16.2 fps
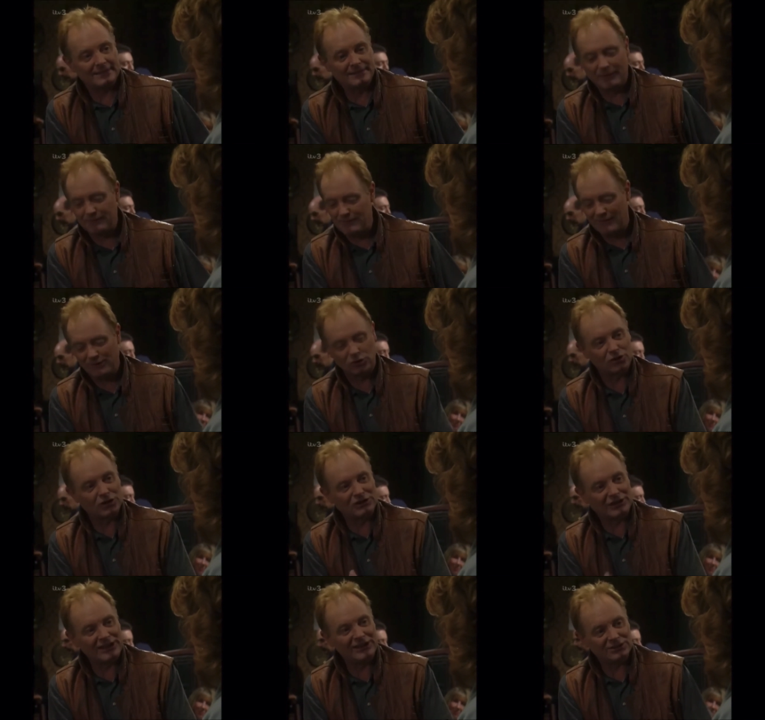They've never done a
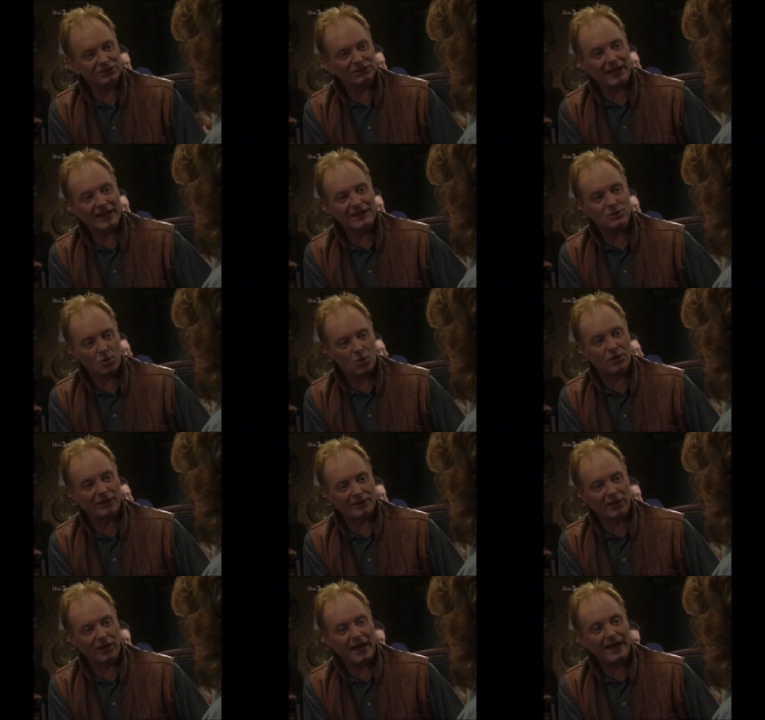decent day's work in
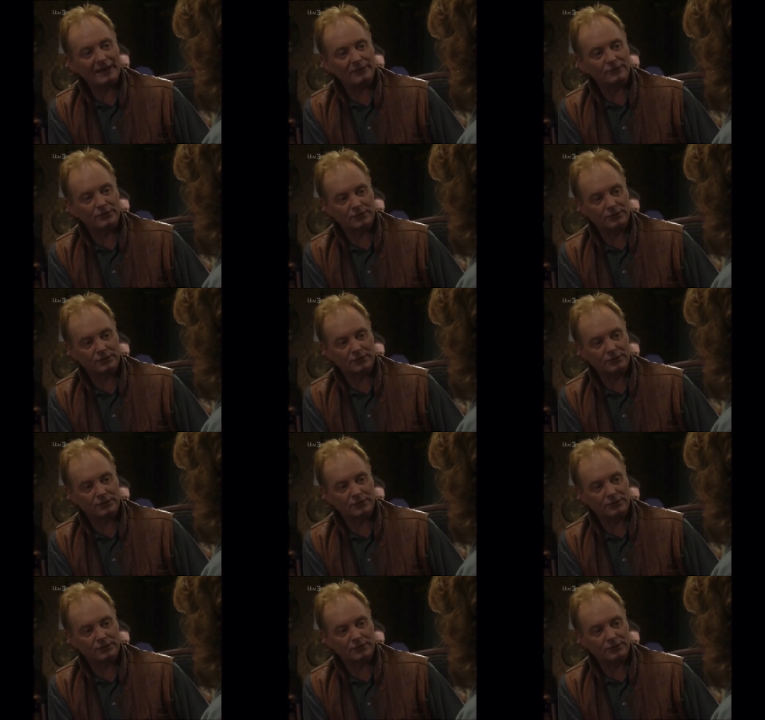their lives. Well,